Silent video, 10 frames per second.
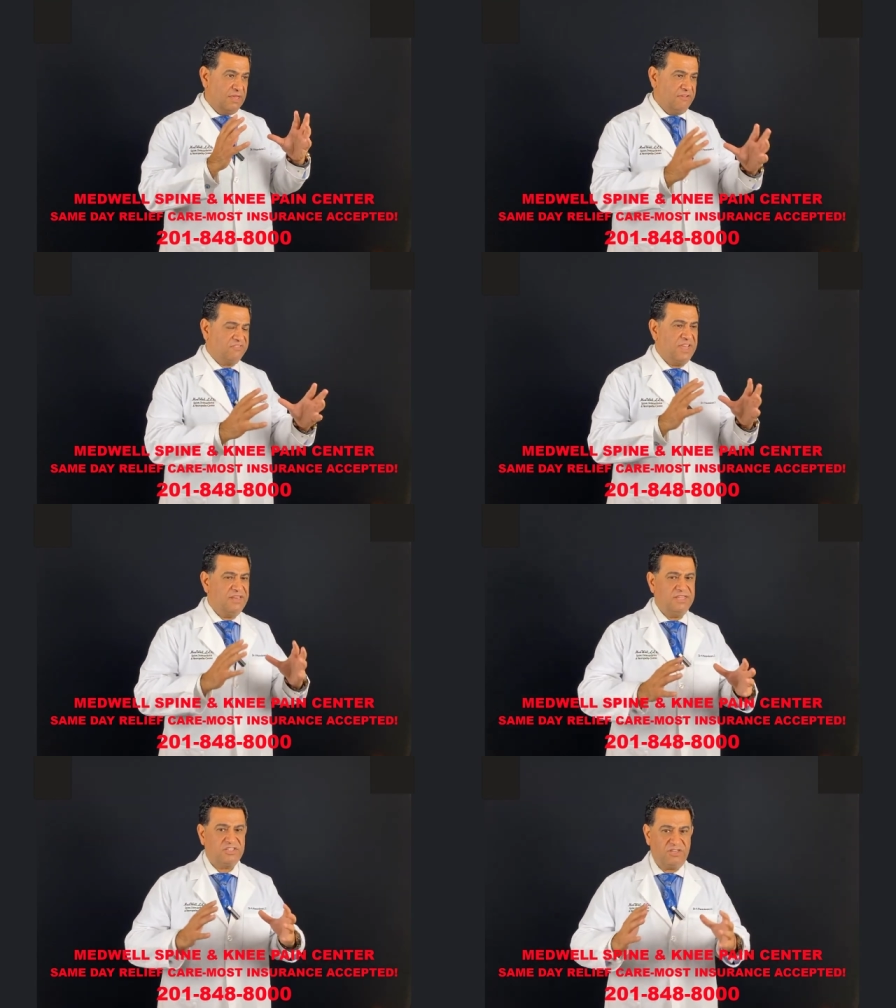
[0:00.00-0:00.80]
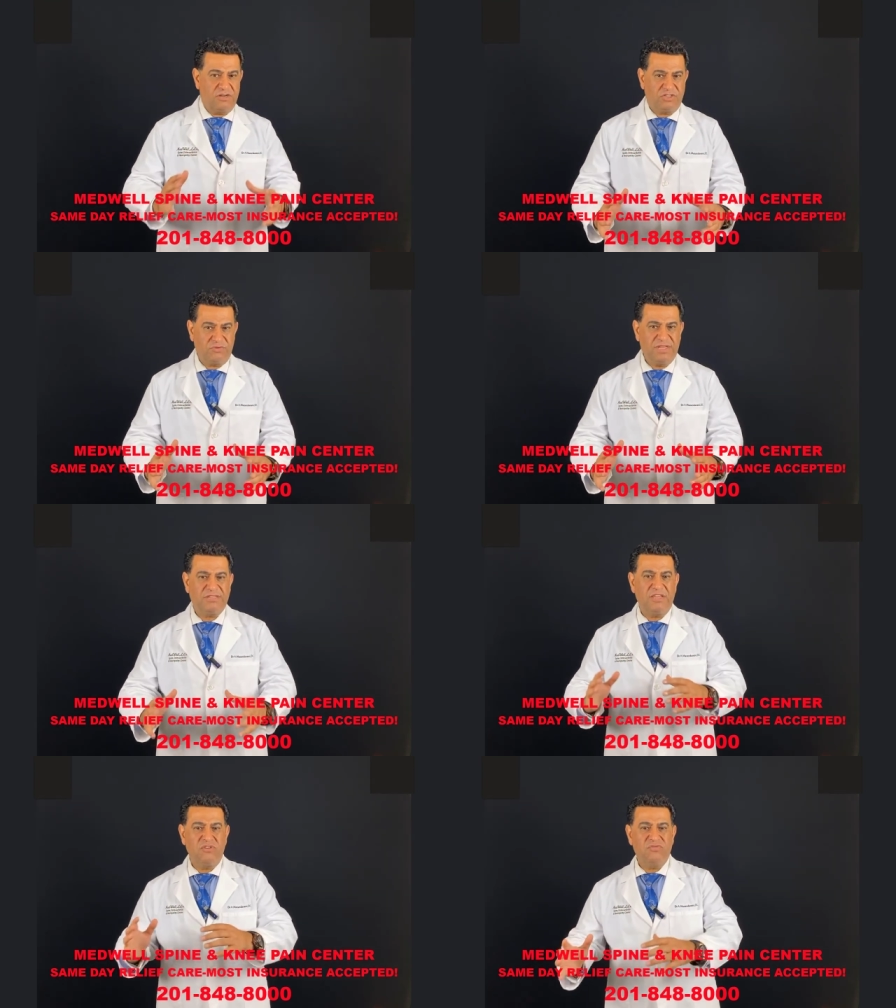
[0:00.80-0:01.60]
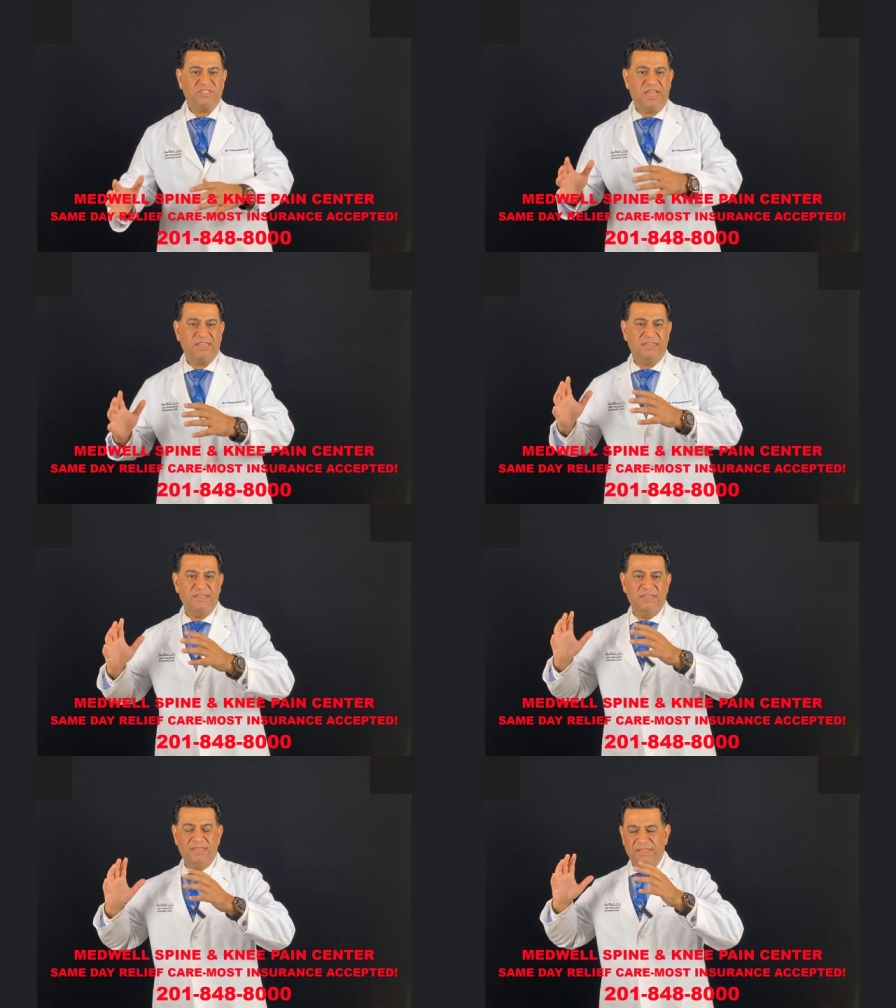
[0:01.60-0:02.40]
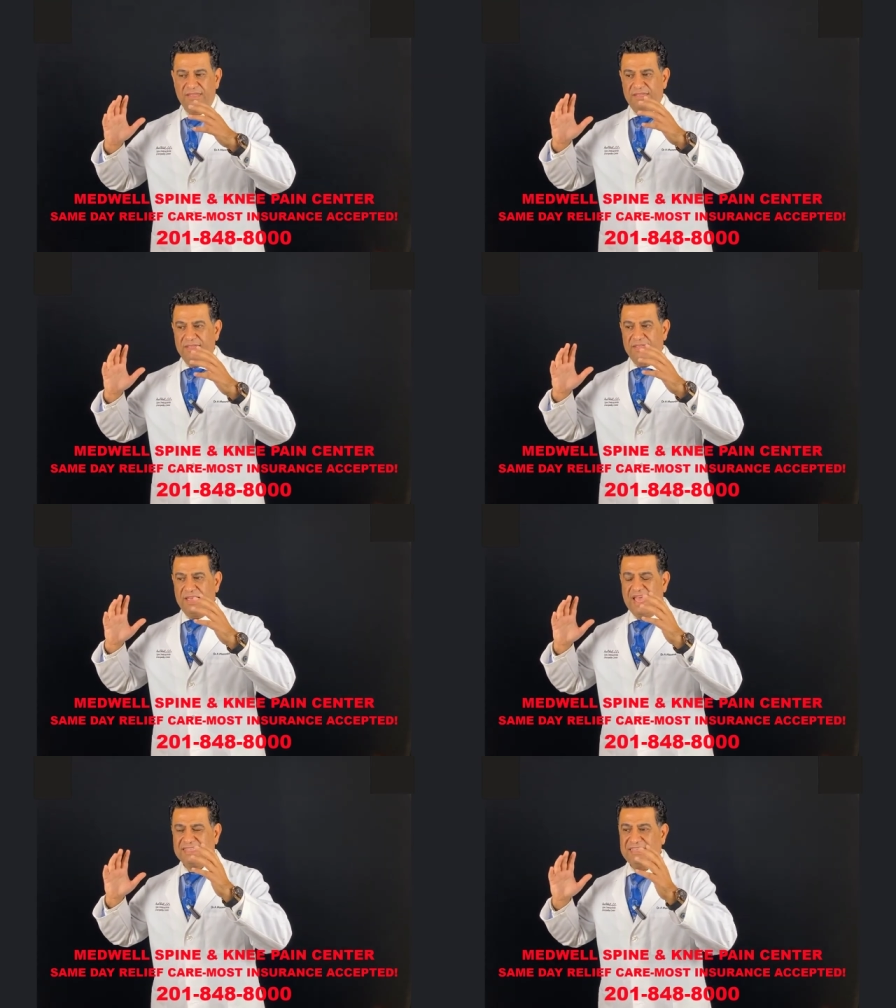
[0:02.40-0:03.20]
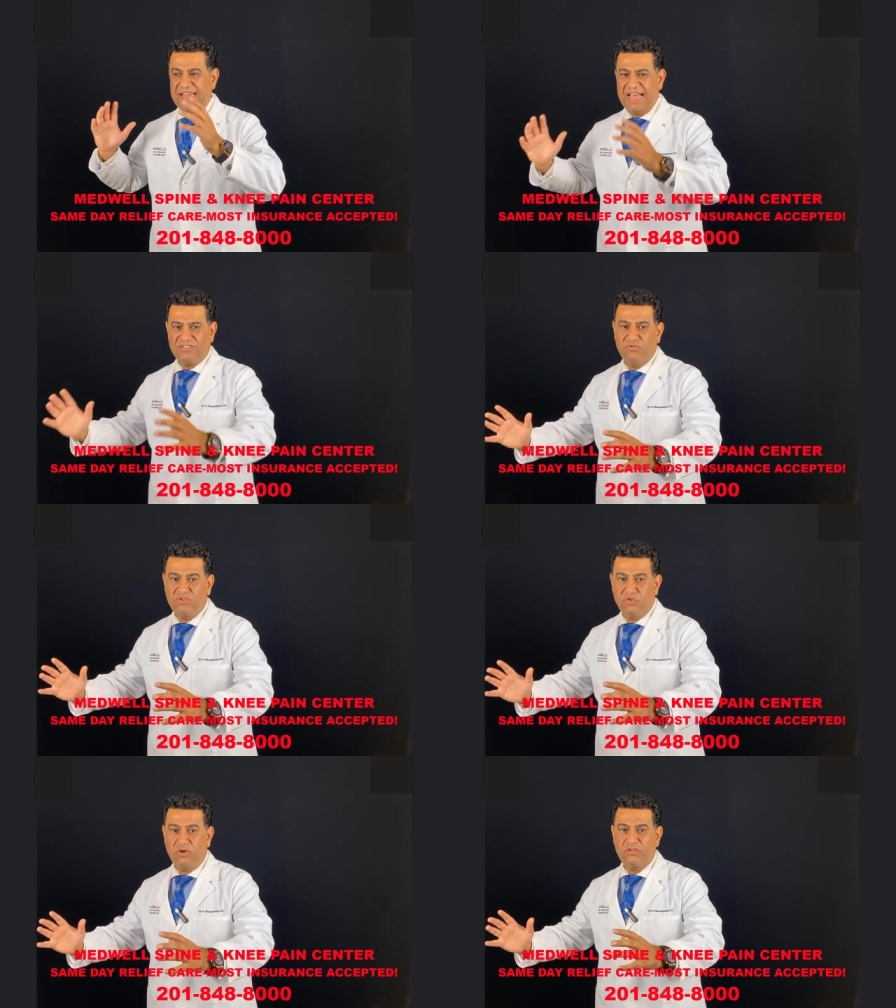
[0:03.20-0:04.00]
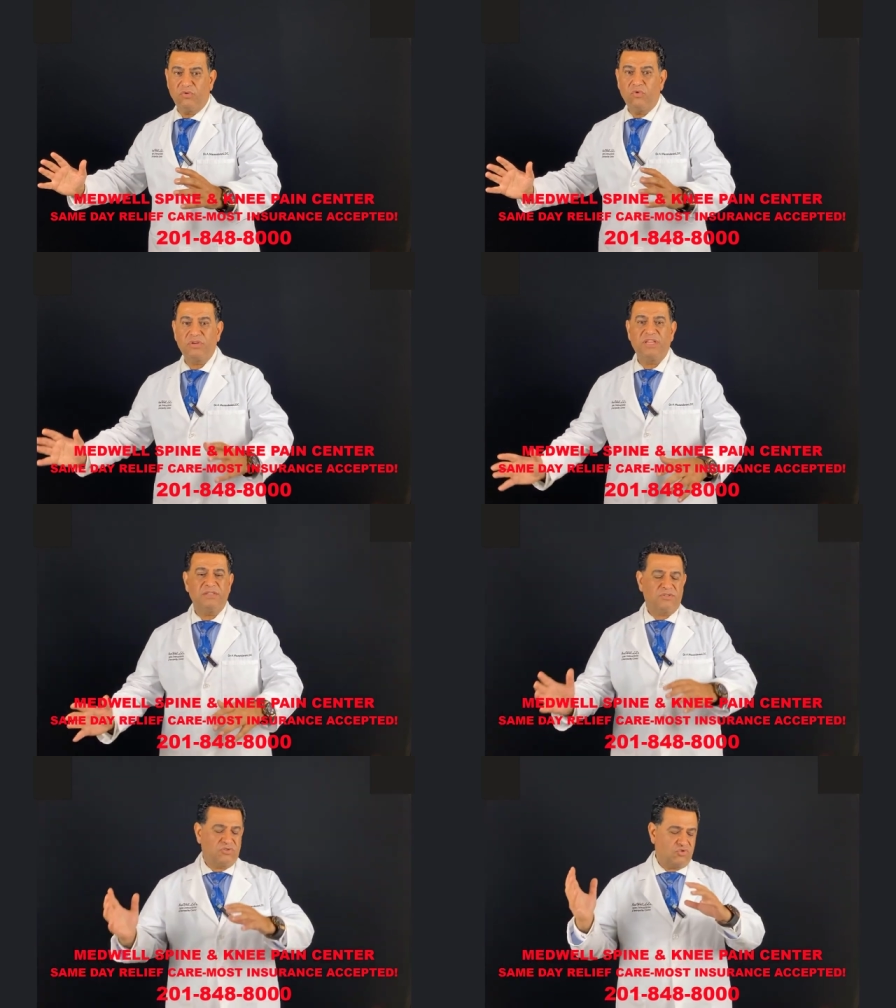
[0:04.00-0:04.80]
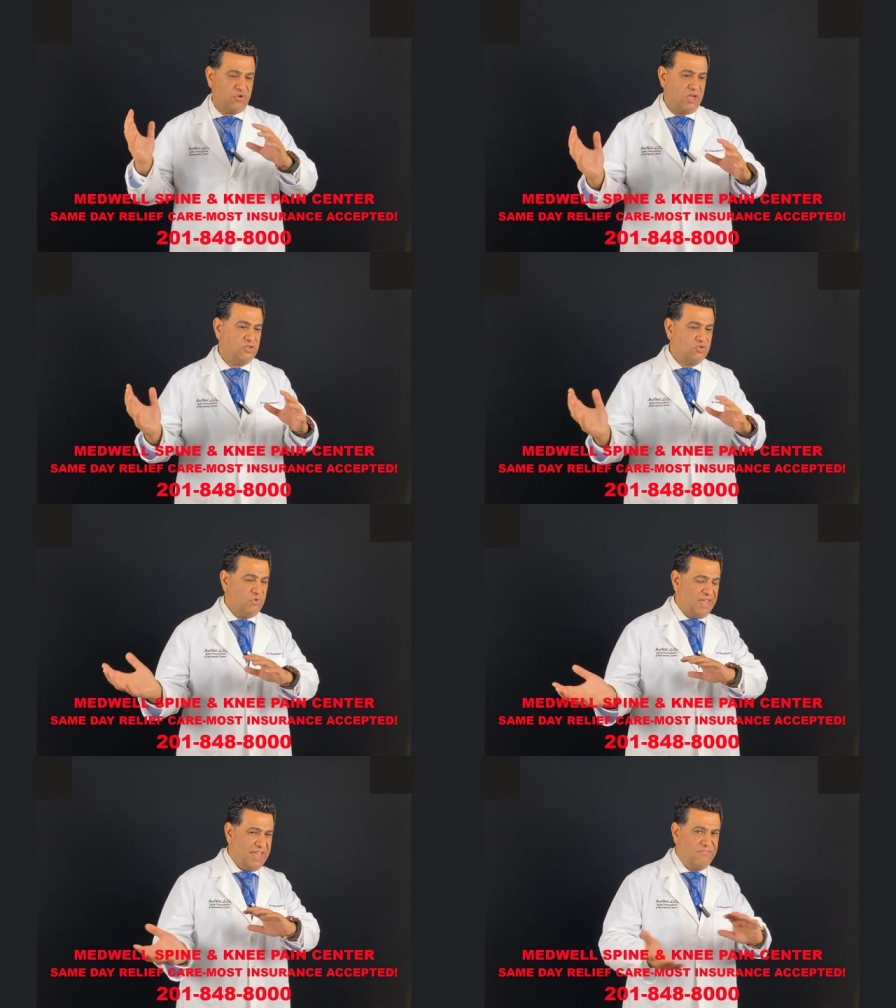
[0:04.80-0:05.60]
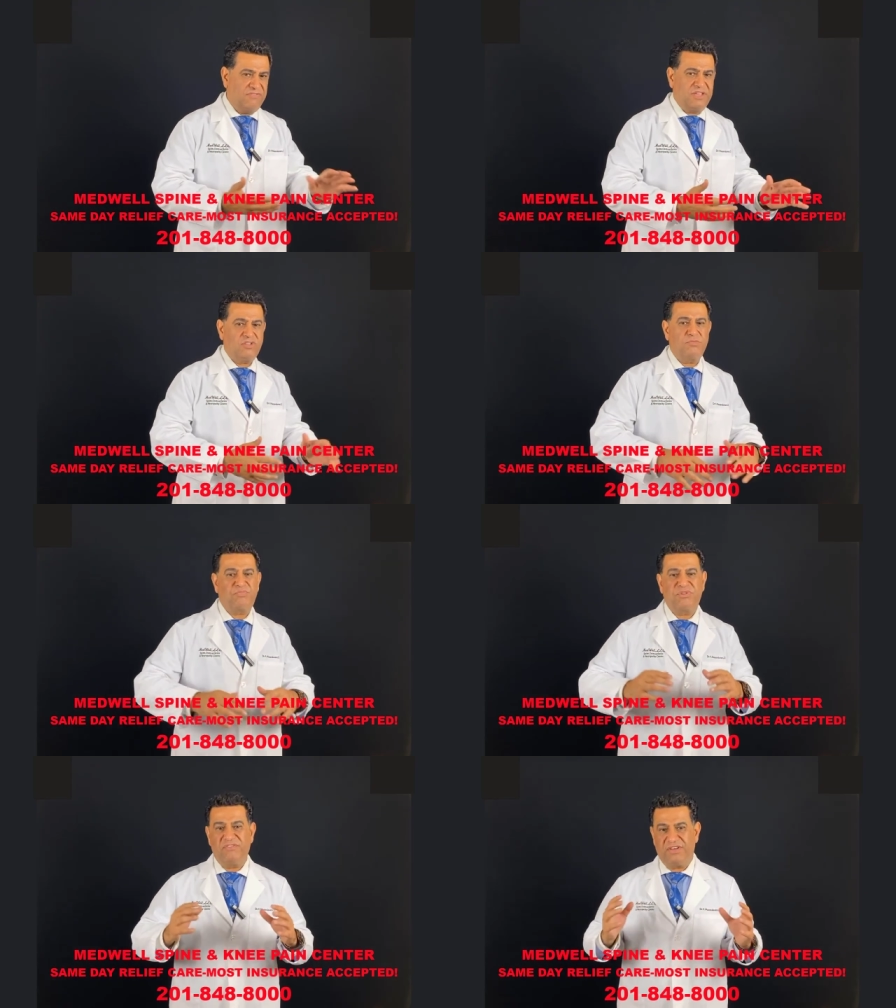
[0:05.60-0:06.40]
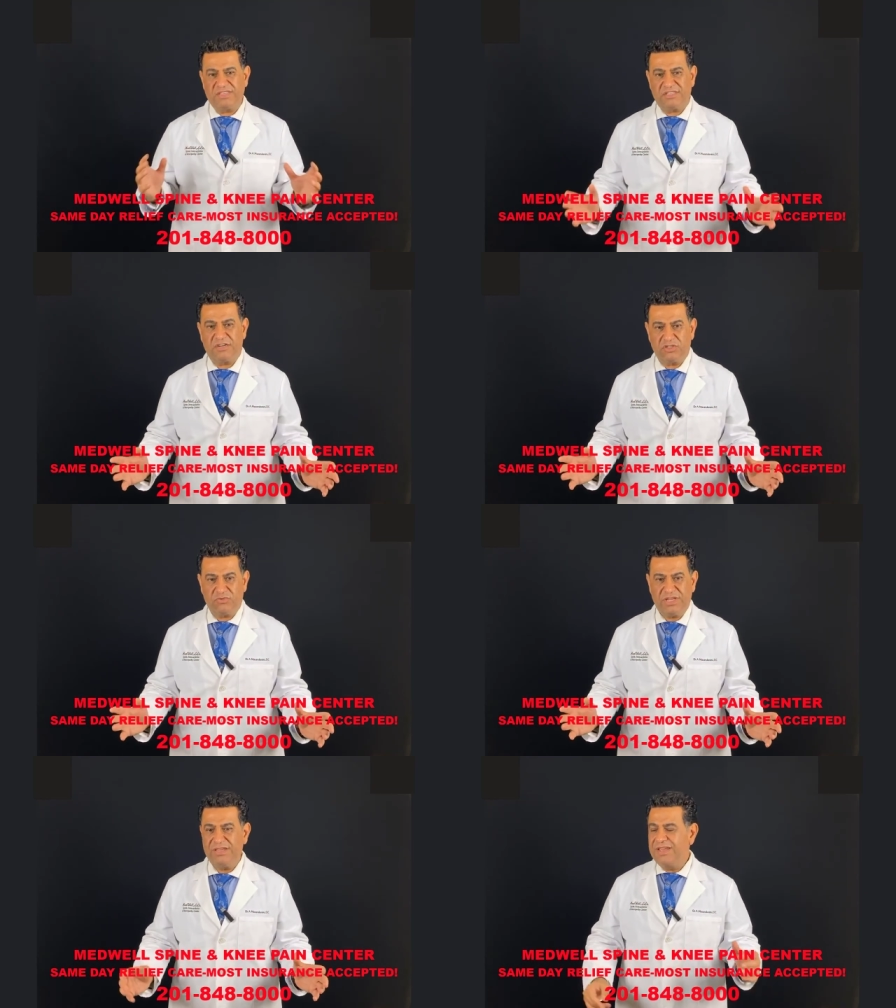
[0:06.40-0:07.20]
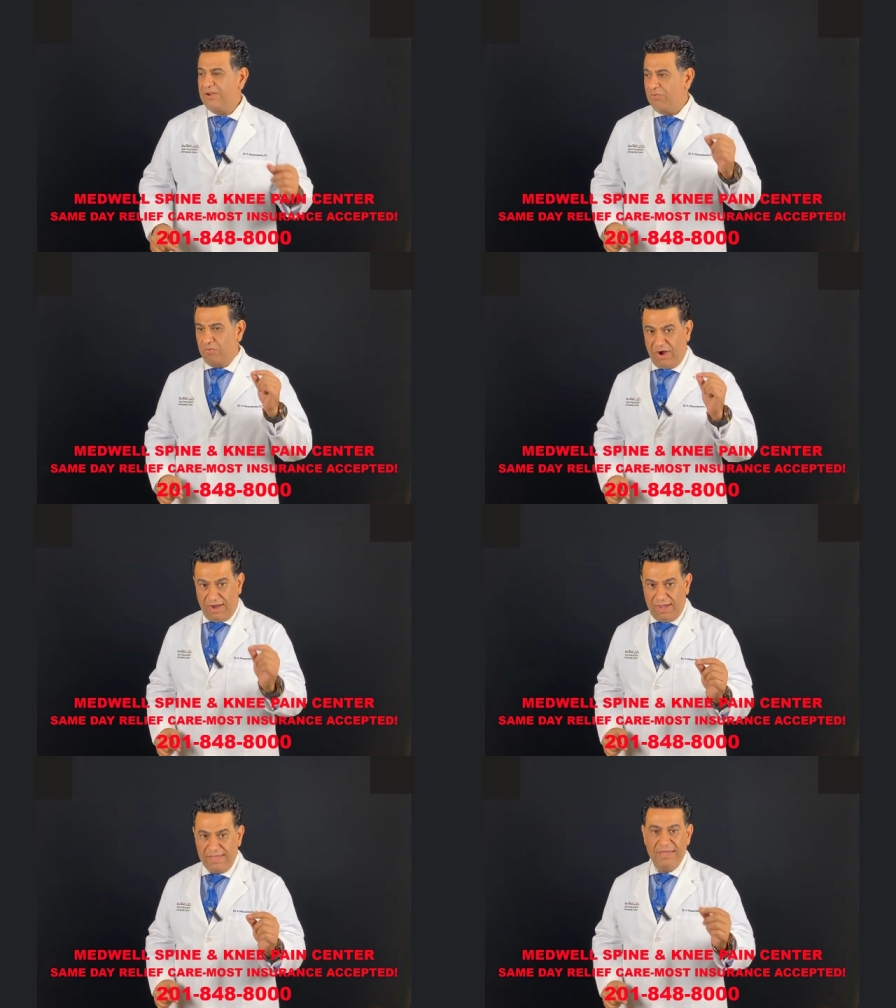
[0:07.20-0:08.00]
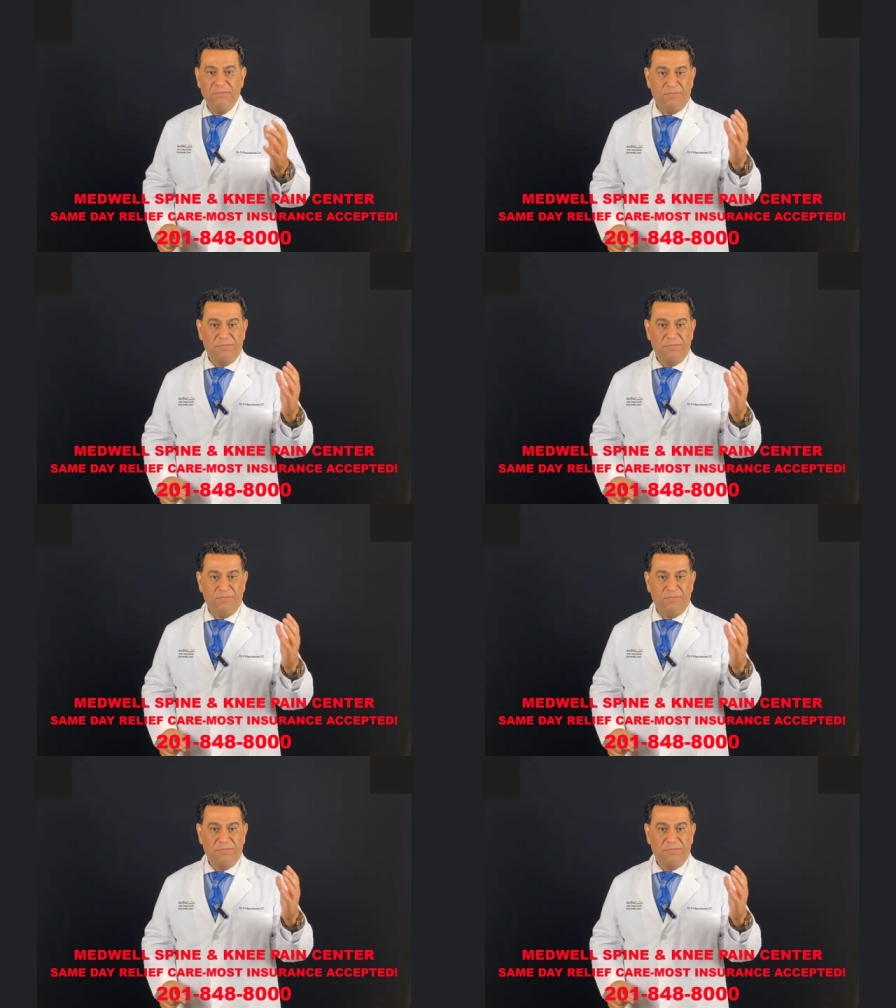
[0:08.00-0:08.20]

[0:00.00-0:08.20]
if they need surgery, they use that as last resort, or they try to do everything to prevent surgery? Why?